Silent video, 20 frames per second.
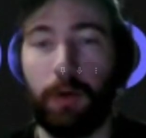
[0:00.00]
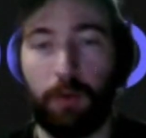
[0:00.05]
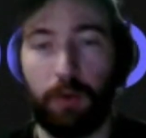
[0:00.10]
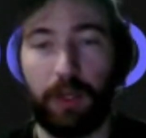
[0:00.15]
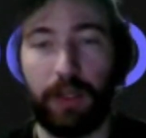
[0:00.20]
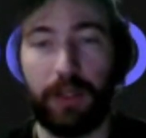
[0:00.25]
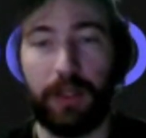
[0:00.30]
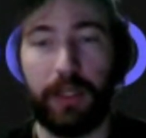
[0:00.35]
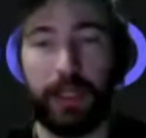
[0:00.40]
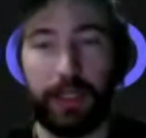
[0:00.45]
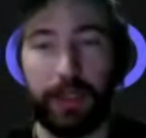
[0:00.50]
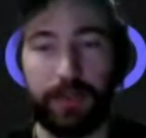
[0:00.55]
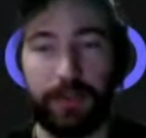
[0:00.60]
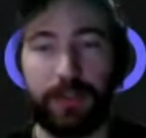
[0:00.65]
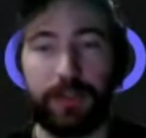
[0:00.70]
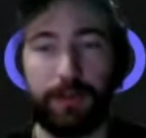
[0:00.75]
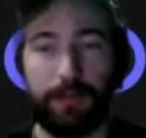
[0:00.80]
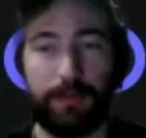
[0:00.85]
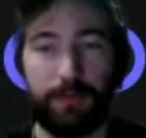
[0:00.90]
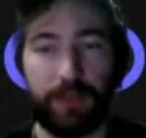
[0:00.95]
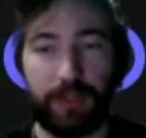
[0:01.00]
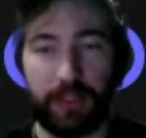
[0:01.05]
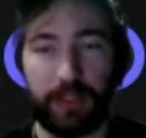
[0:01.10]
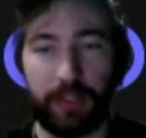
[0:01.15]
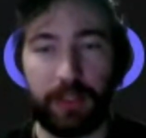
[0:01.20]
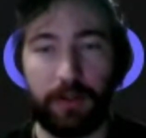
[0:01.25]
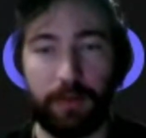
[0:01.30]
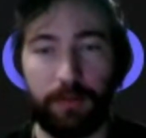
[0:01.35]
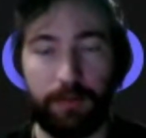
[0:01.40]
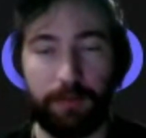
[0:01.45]
it's
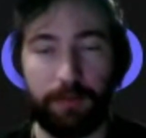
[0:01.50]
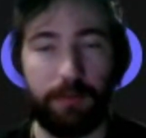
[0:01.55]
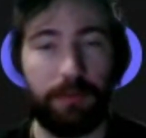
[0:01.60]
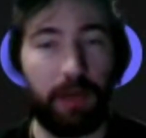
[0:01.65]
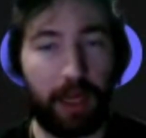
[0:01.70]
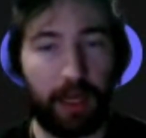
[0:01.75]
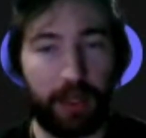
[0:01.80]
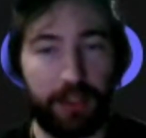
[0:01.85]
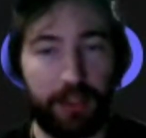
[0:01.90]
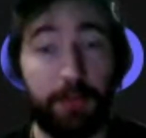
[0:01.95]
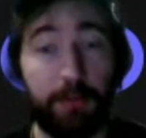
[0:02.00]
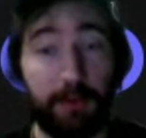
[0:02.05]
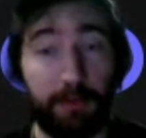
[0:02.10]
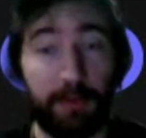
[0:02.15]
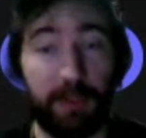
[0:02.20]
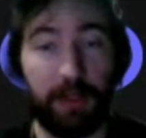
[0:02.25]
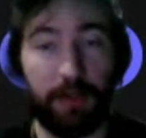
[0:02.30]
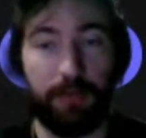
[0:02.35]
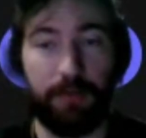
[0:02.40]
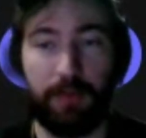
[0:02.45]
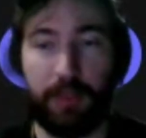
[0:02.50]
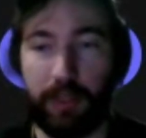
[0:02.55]
still to be built.